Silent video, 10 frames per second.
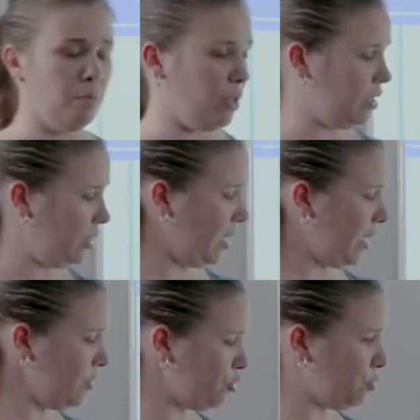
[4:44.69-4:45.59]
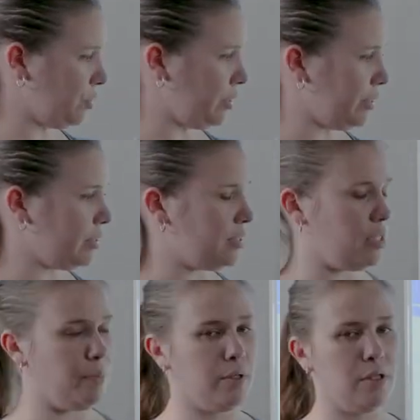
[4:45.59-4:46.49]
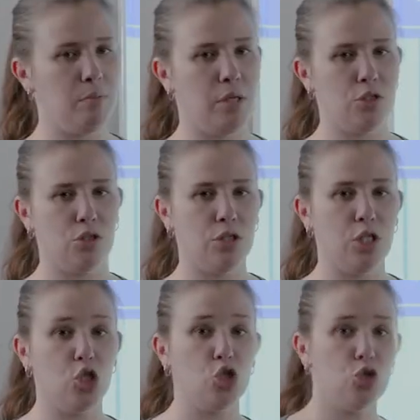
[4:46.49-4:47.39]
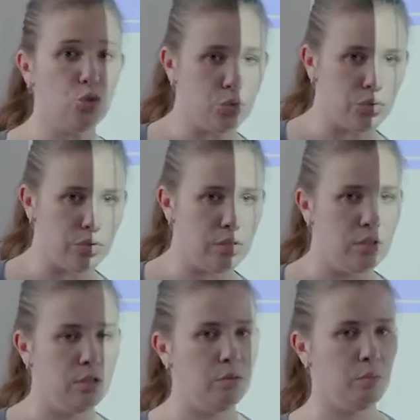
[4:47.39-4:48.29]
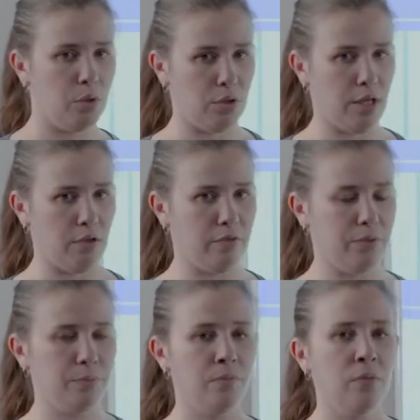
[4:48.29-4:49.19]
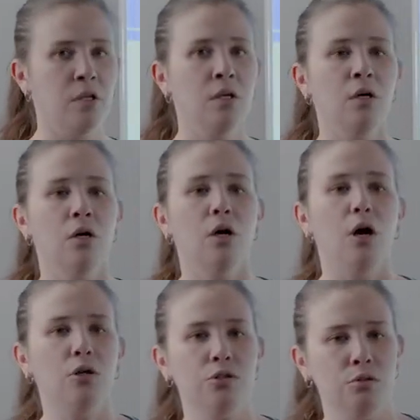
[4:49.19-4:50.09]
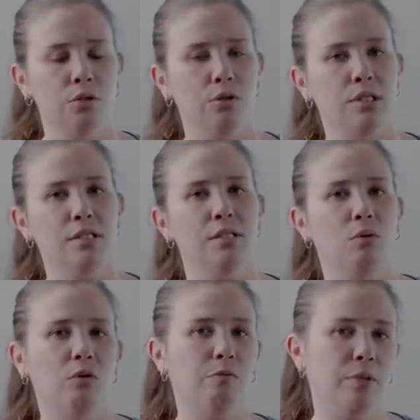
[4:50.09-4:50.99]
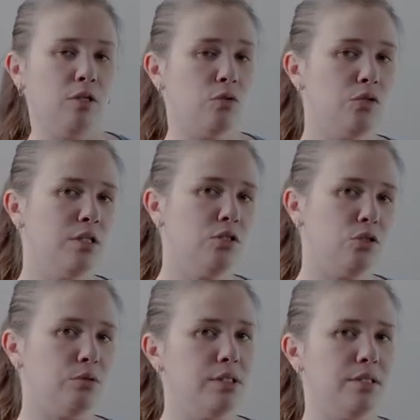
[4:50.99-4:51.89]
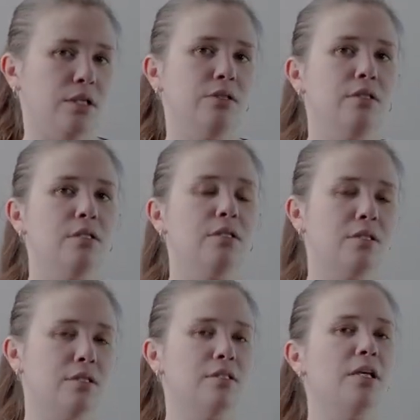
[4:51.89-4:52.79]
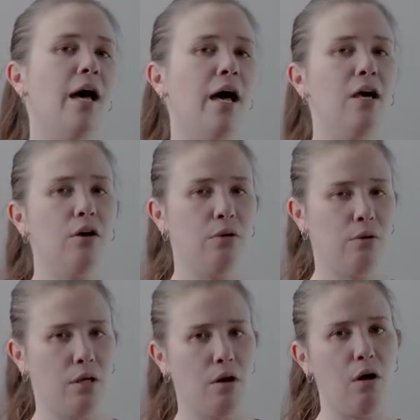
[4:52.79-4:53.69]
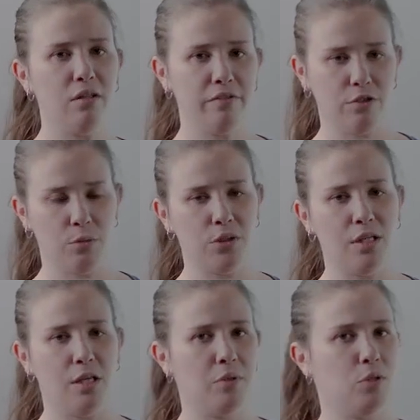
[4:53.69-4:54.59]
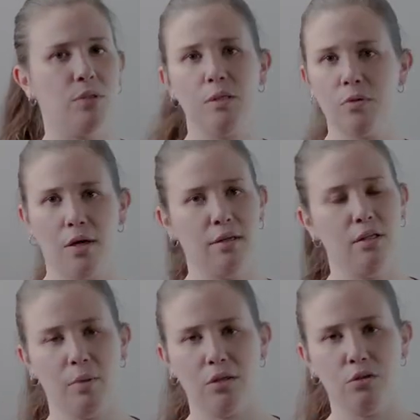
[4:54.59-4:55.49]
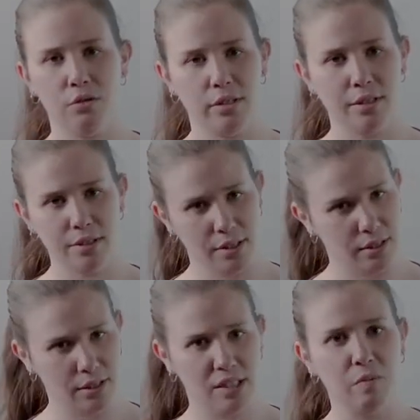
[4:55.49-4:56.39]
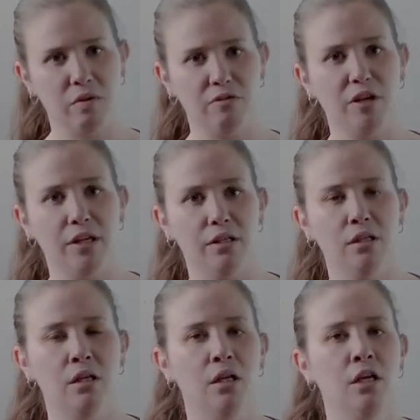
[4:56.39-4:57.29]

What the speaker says: But entropy is typically measured in joules per Kelvin. Also notice that we've been using degrees Celsius this entire unit. All of thermodynamics, we keep talking about degrees Celsius, and it's been fine.